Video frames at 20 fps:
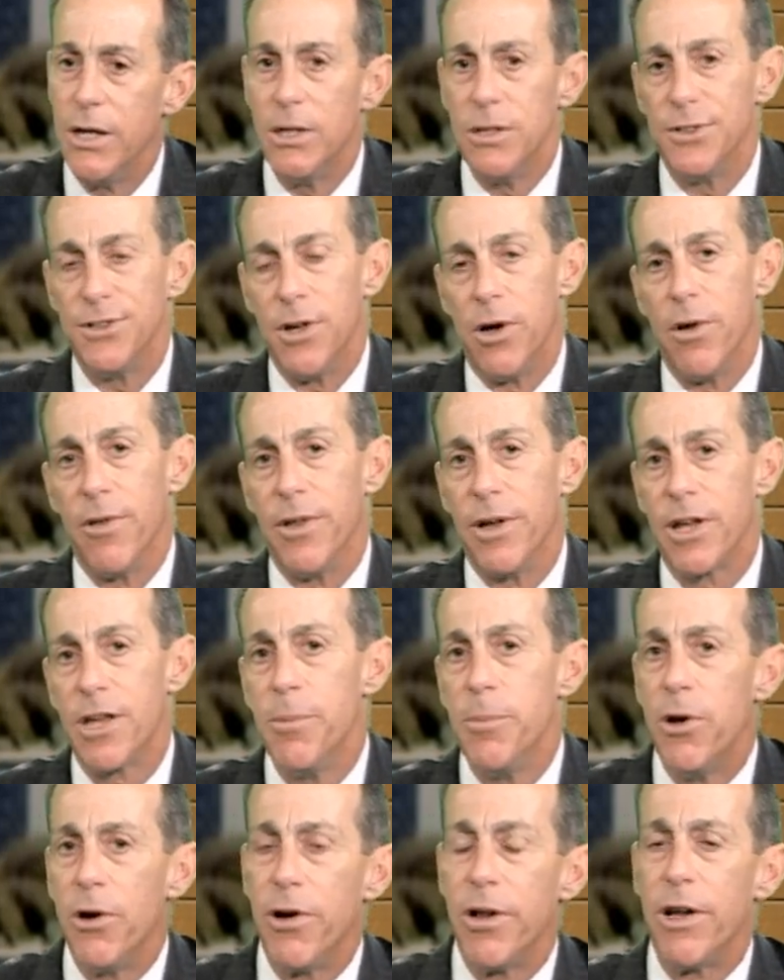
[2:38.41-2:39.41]
So the
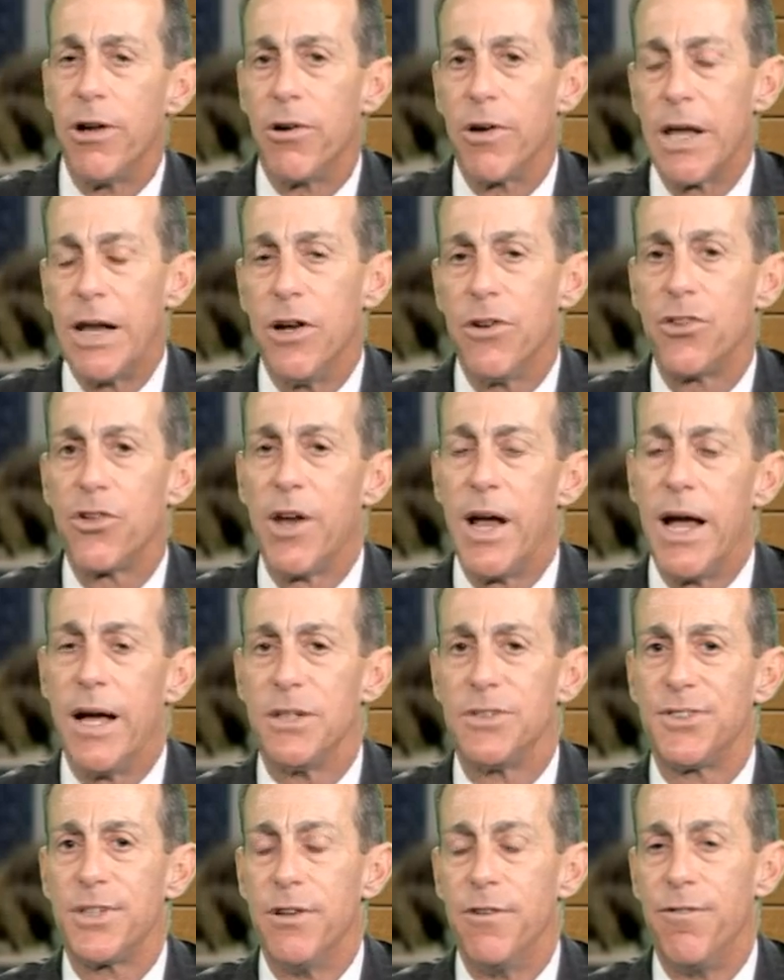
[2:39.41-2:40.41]
community will get a
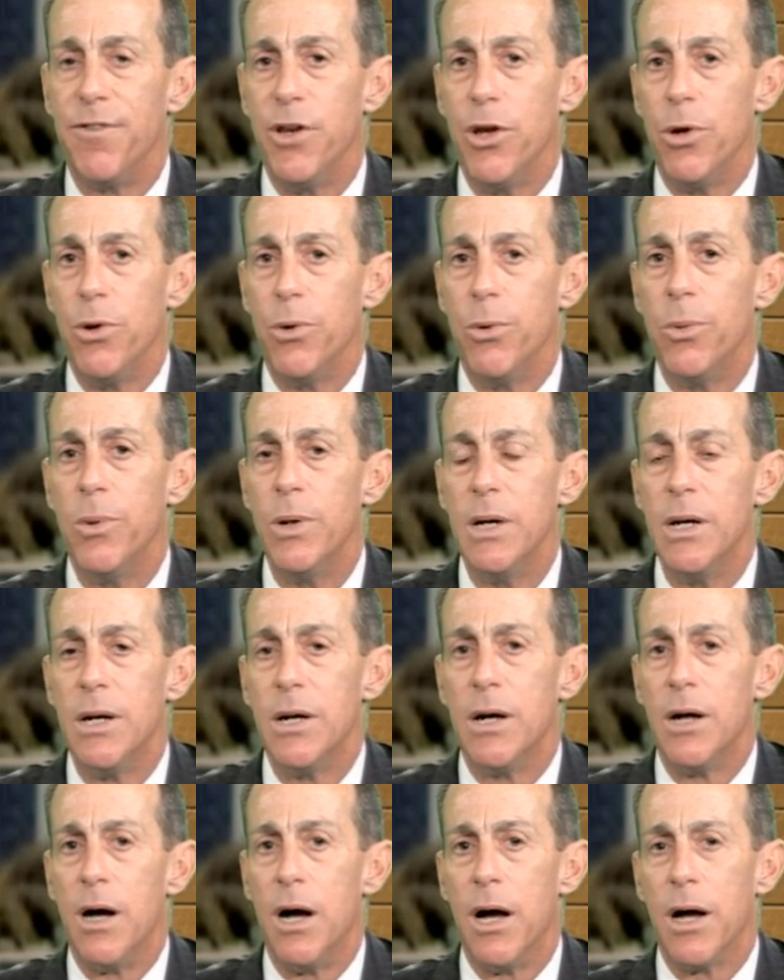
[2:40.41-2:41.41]
chance to view
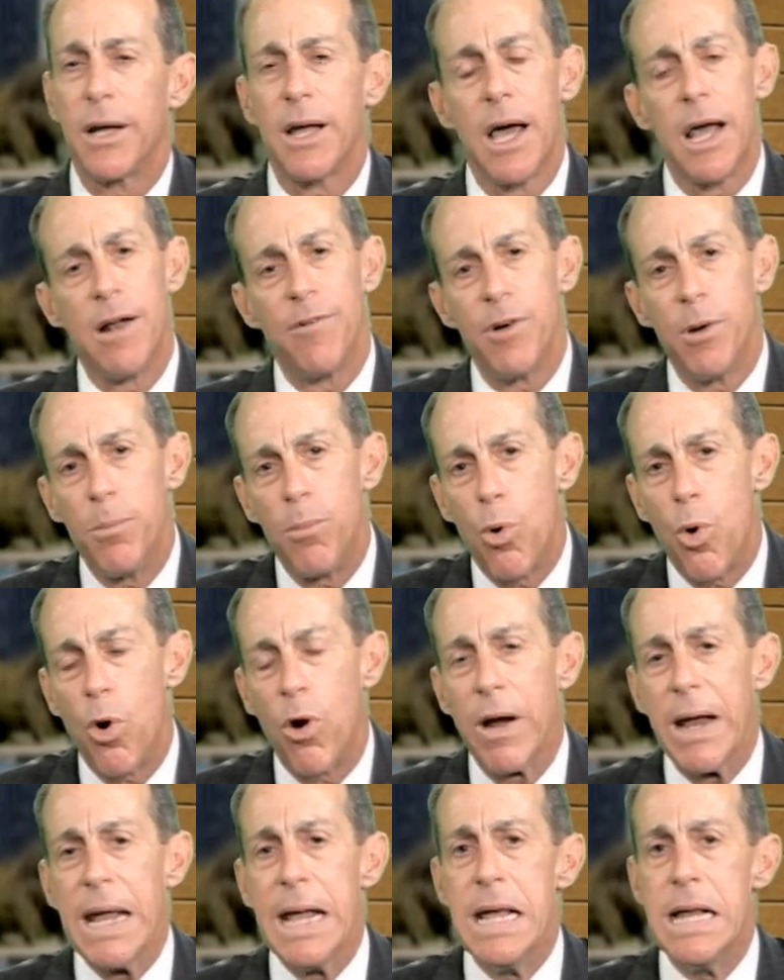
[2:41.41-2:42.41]
kind of a
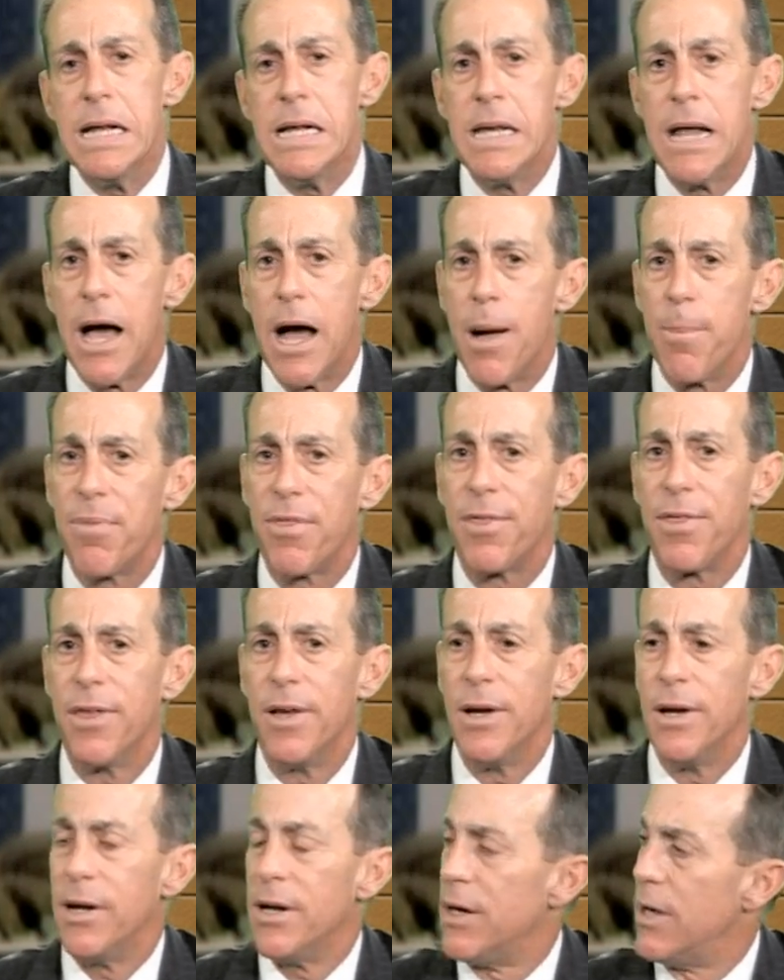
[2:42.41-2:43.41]
more in-depth
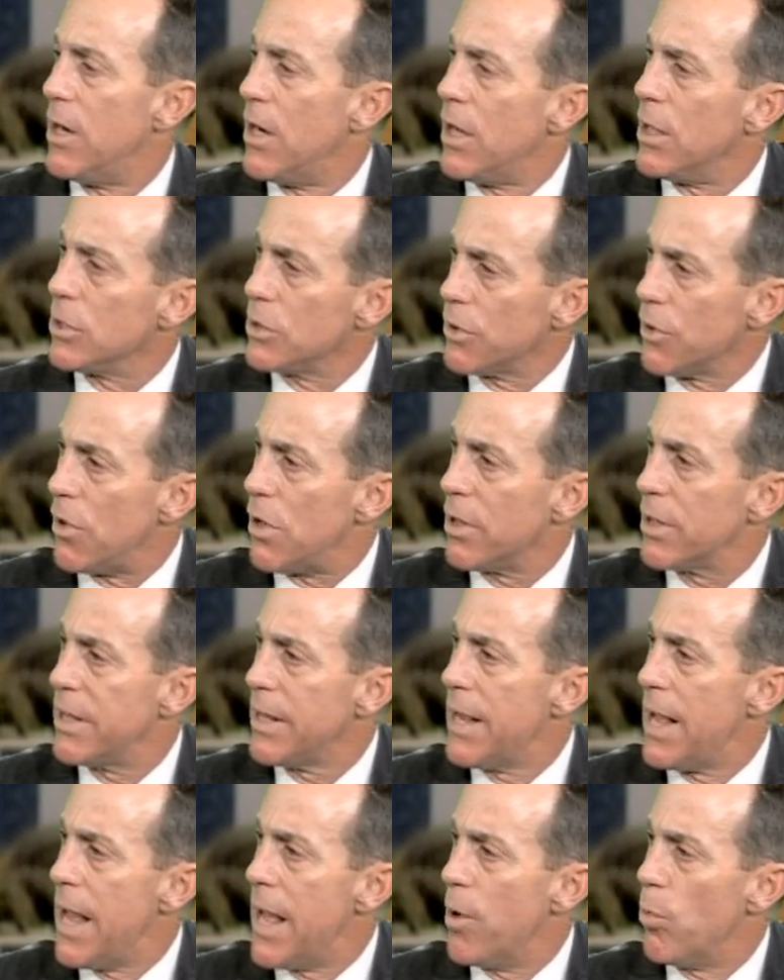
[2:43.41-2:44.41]
look
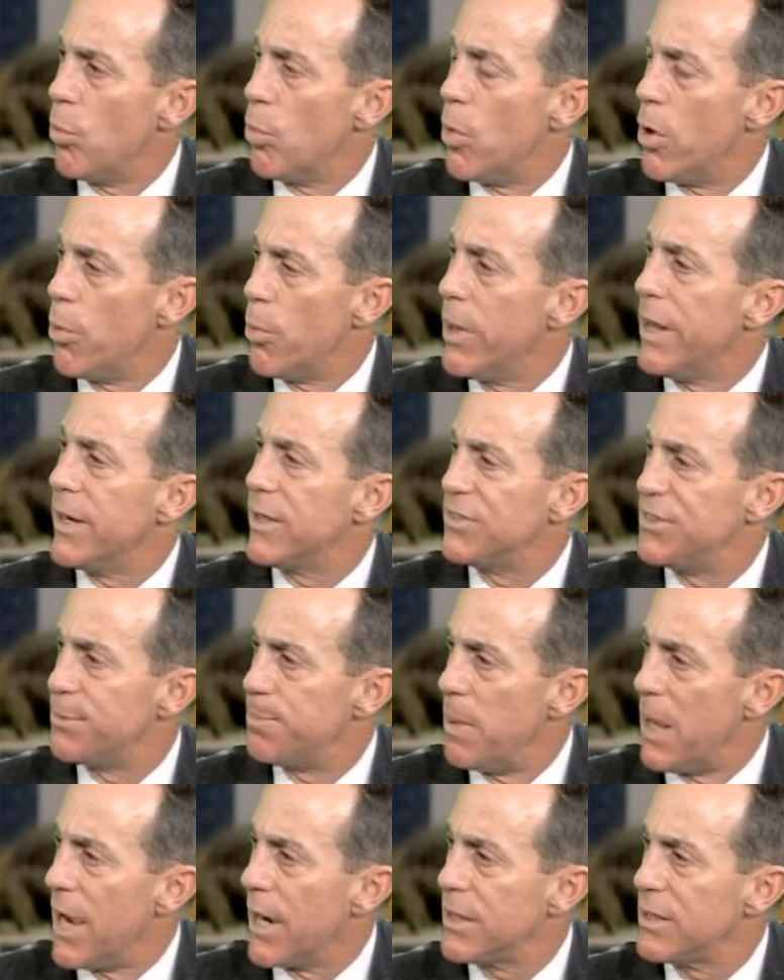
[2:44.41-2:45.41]
at what we
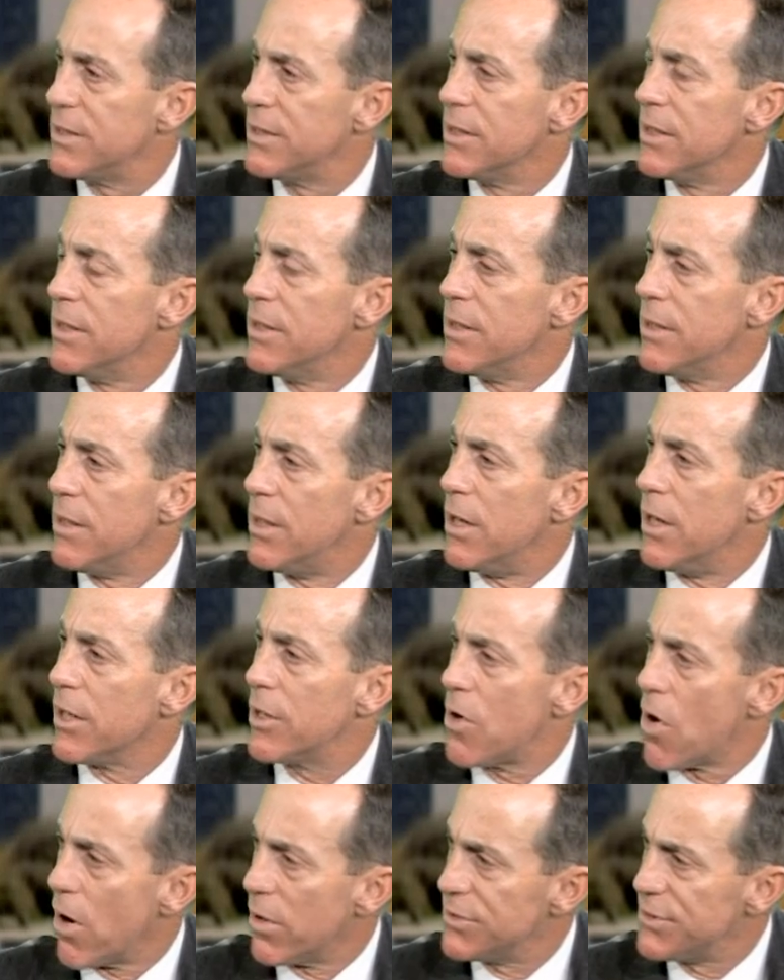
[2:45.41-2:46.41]
expect
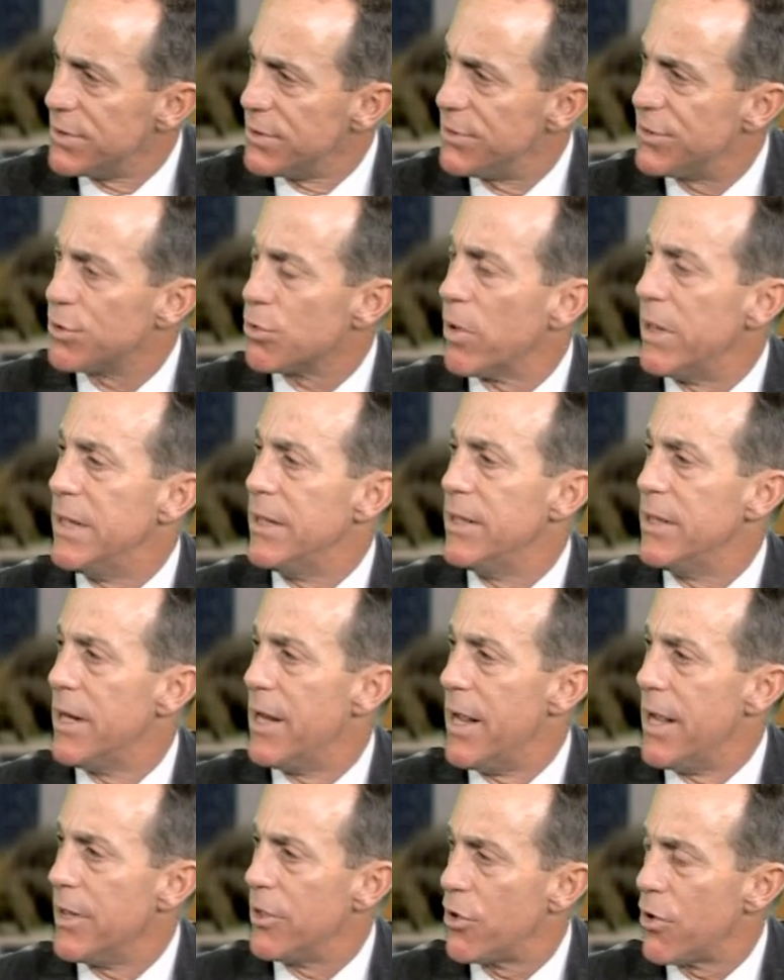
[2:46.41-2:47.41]
Carson Street
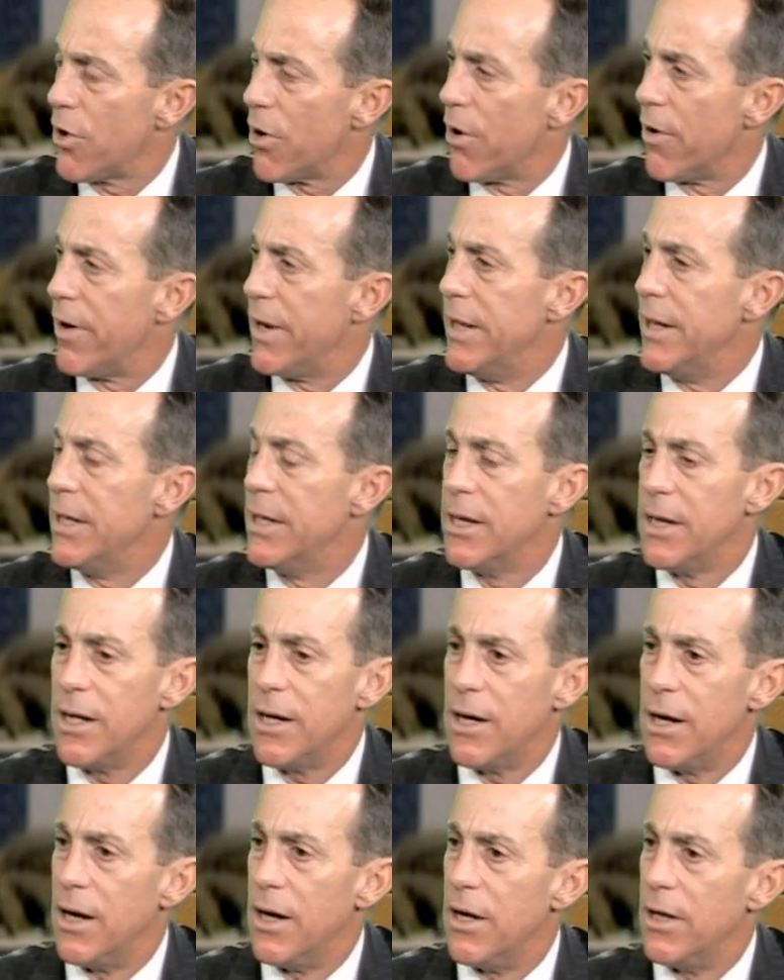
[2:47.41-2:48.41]
and Curry
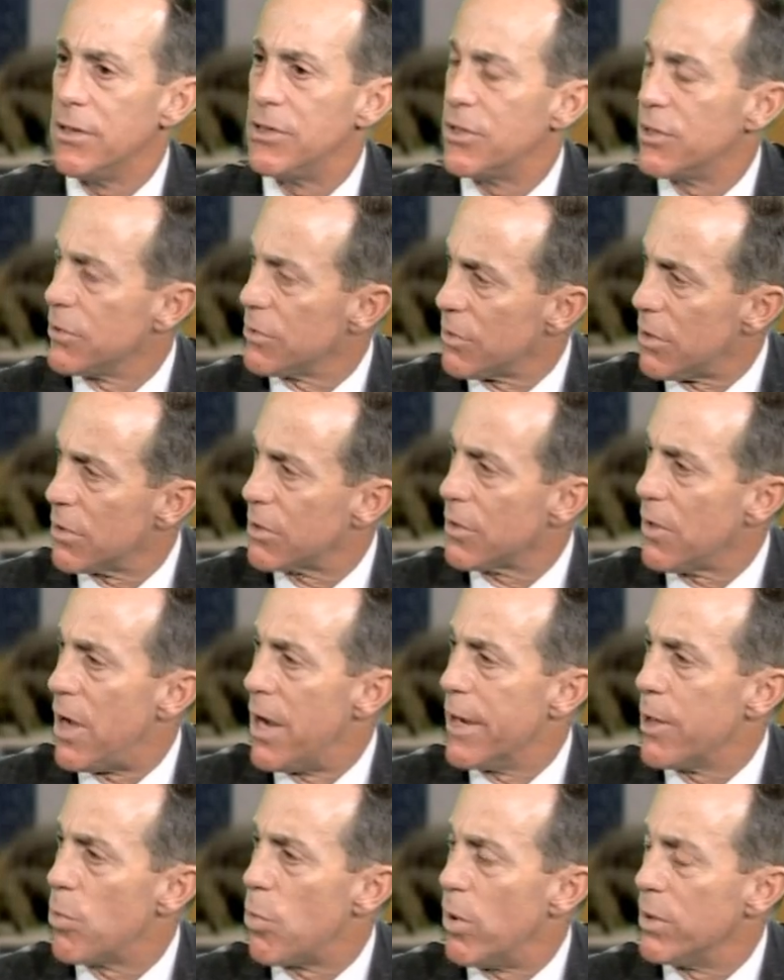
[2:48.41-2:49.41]
to look
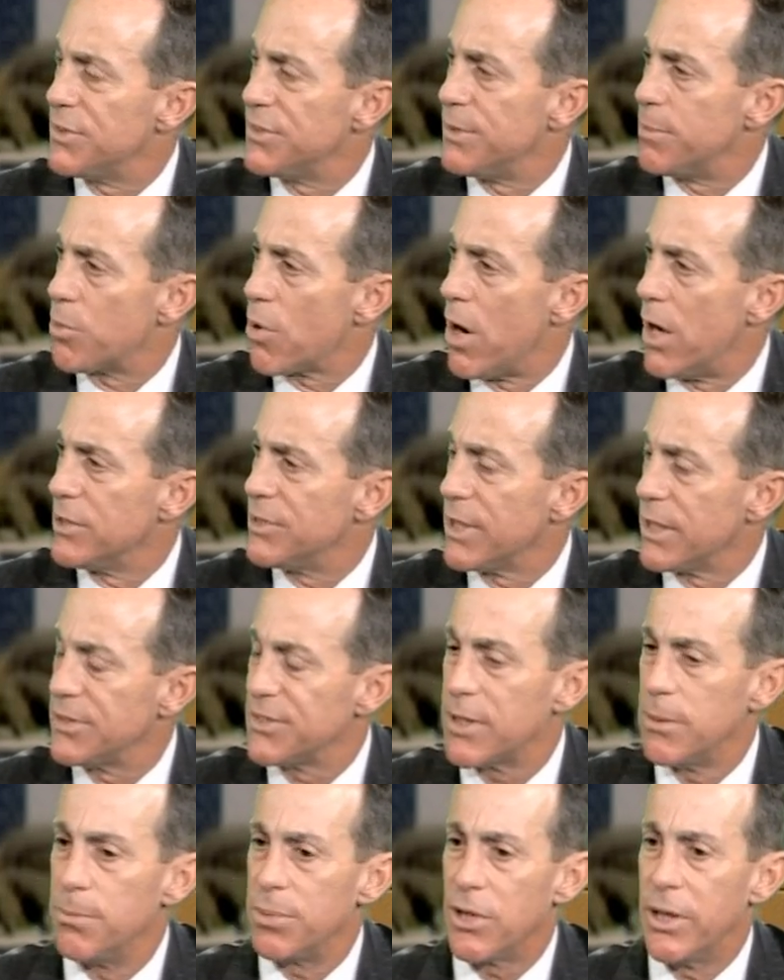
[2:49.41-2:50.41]
like once the project's
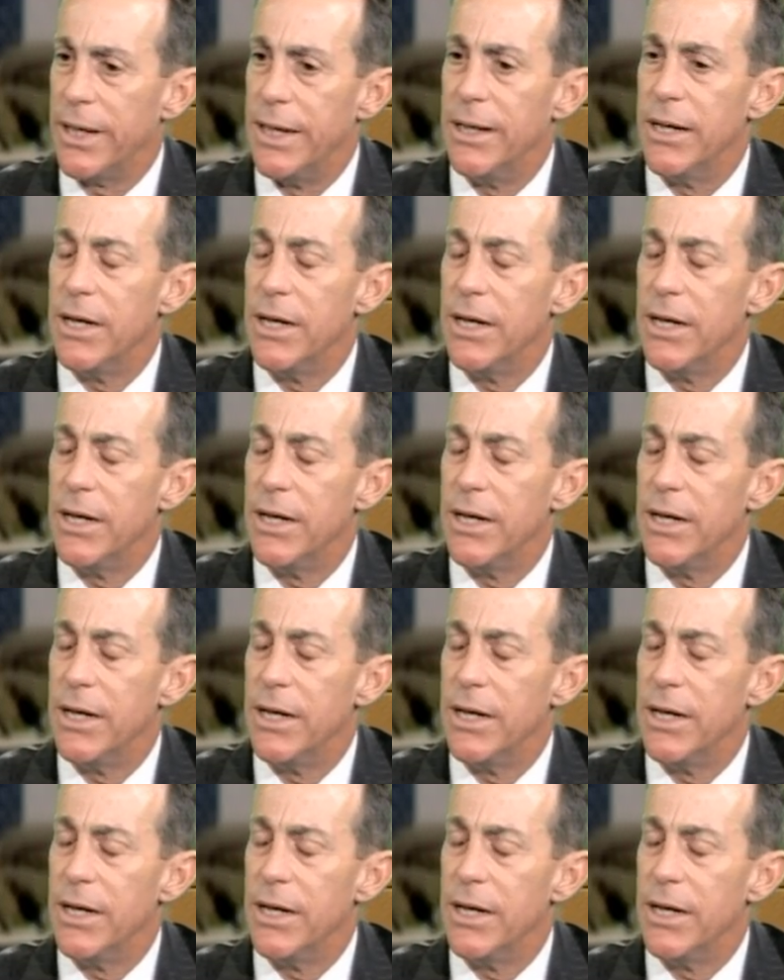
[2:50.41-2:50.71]
complete.